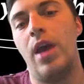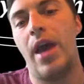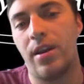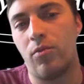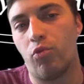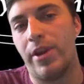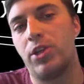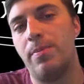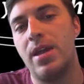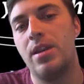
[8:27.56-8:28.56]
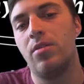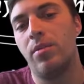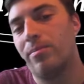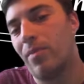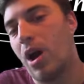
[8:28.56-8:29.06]
at Richmond
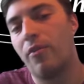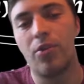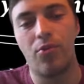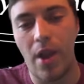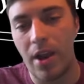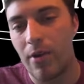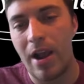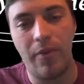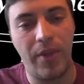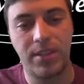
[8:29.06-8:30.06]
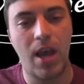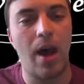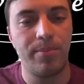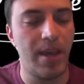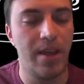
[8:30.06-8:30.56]
hovered right around like
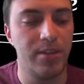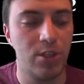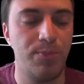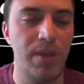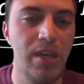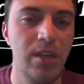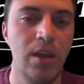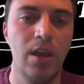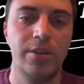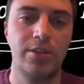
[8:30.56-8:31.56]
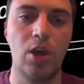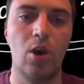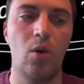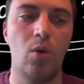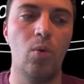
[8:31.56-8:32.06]
top 10 speed.
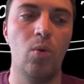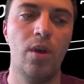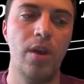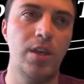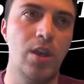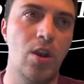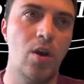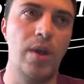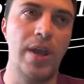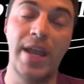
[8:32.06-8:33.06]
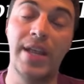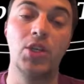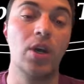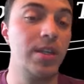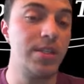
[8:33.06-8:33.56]
So, you know,
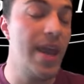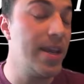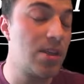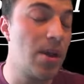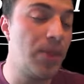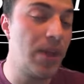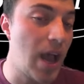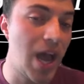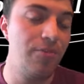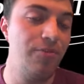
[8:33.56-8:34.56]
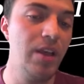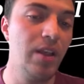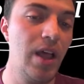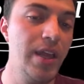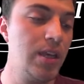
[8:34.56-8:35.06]
it's going to take something, I feel
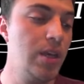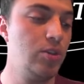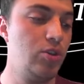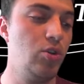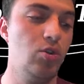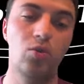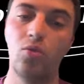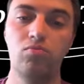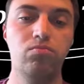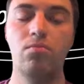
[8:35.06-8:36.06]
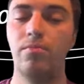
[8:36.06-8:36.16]
like, to